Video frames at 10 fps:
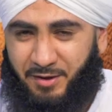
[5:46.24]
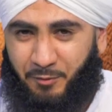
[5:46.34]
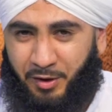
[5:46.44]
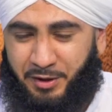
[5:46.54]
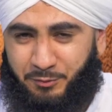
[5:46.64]

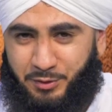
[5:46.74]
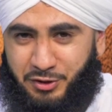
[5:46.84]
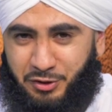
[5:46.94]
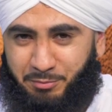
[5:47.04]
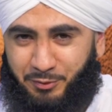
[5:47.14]
What he was
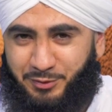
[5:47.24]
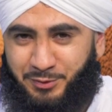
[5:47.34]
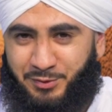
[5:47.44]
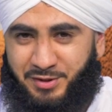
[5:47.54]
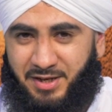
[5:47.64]

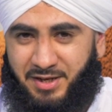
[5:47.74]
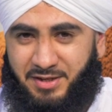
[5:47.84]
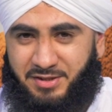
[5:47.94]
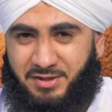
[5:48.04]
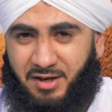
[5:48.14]
supposed to say
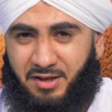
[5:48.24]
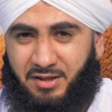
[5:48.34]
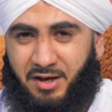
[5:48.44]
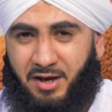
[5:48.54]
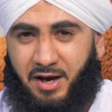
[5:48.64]
is, "Ya
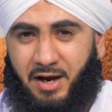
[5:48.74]
Allah,